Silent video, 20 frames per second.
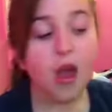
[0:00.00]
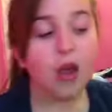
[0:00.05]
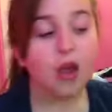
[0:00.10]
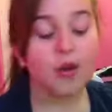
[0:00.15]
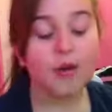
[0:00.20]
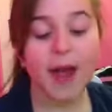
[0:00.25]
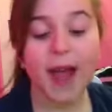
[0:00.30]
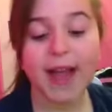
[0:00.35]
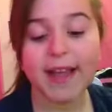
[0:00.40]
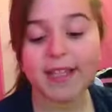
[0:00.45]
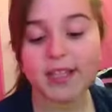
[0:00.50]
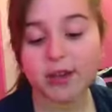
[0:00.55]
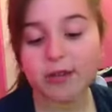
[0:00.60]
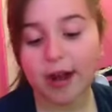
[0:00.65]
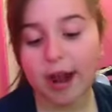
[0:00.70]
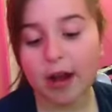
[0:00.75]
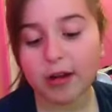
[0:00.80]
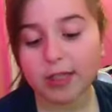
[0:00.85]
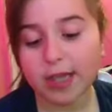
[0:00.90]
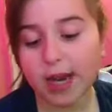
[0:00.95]
Okay, so
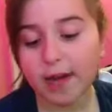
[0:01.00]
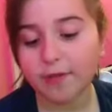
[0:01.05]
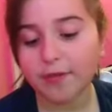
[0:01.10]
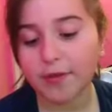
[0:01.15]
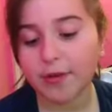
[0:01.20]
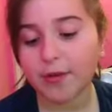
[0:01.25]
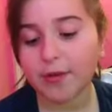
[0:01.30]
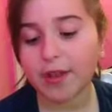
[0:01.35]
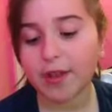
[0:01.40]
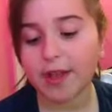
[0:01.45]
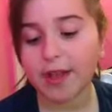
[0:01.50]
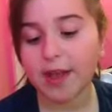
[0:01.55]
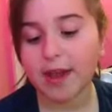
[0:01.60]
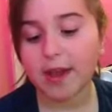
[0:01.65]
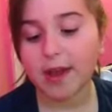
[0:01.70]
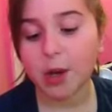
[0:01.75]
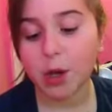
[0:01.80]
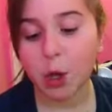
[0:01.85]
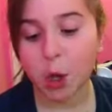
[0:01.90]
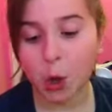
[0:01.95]
now time for
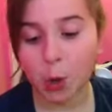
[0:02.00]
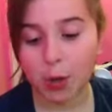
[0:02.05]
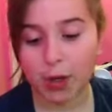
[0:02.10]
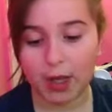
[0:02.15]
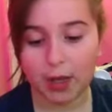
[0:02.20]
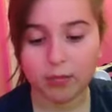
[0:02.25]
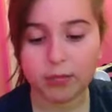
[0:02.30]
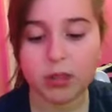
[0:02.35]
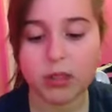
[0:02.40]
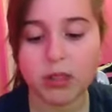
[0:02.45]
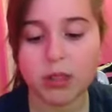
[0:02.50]
the No Names.